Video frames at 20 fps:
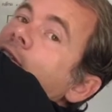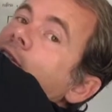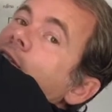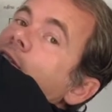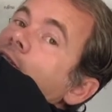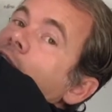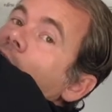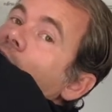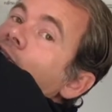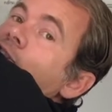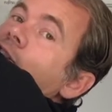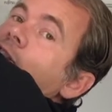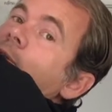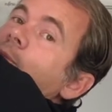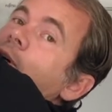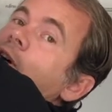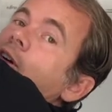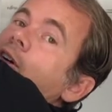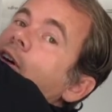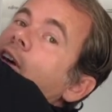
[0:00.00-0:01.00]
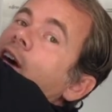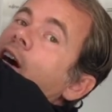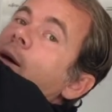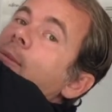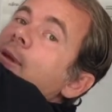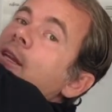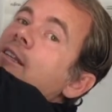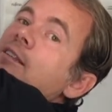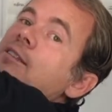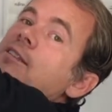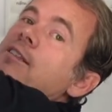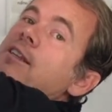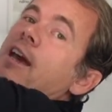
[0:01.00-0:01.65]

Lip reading: touching the ball, coming